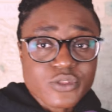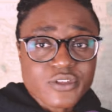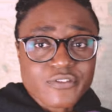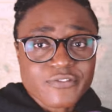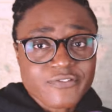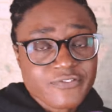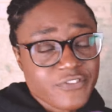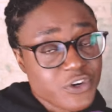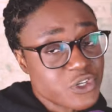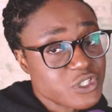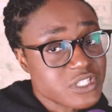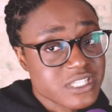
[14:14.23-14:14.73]
So the
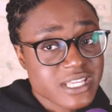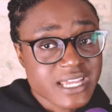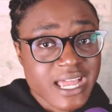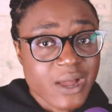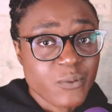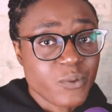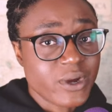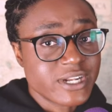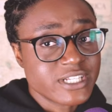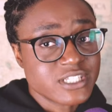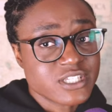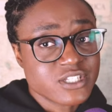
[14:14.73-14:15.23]
first thing
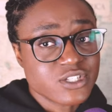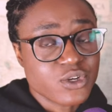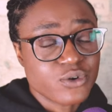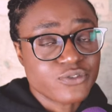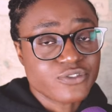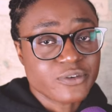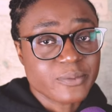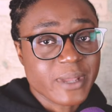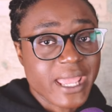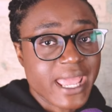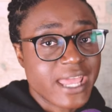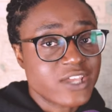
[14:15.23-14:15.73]
I wanted to
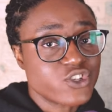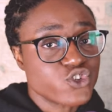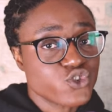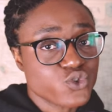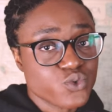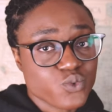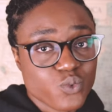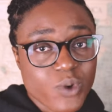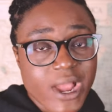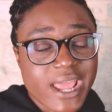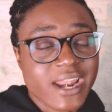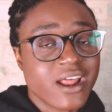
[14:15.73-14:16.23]
know from
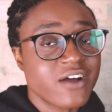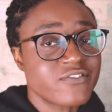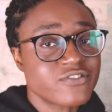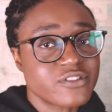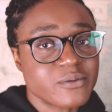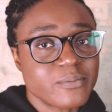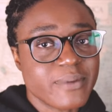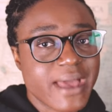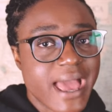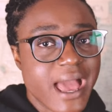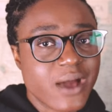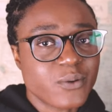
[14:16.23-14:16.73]
Andrew right
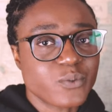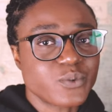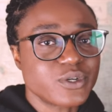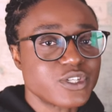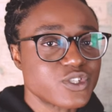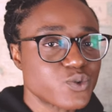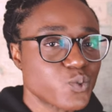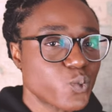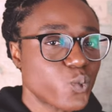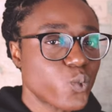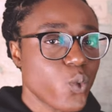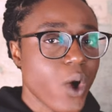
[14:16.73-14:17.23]
off the bat
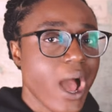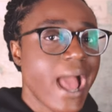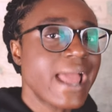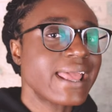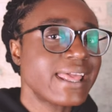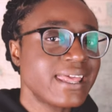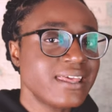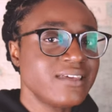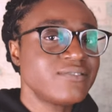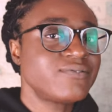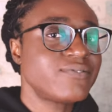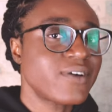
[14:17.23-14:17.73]
was
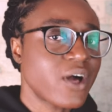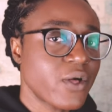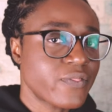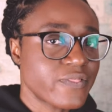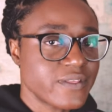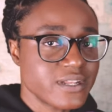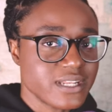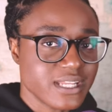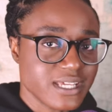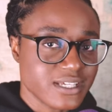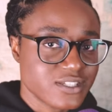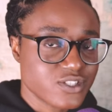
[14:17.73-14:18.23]
why he
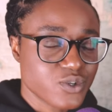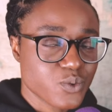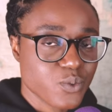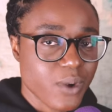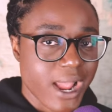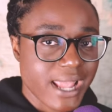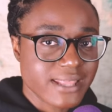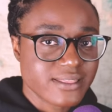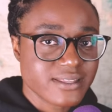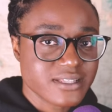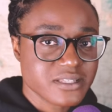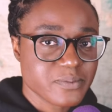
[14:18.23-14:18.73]
felt the need to
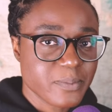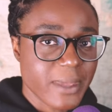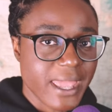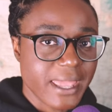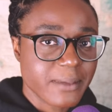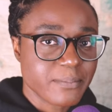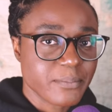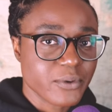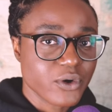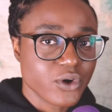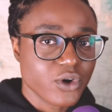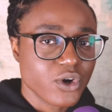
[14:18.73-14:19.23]
write this
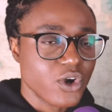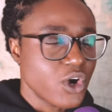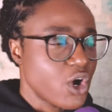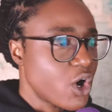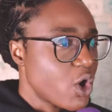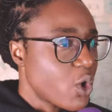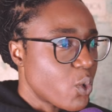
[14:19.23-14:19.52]
paper.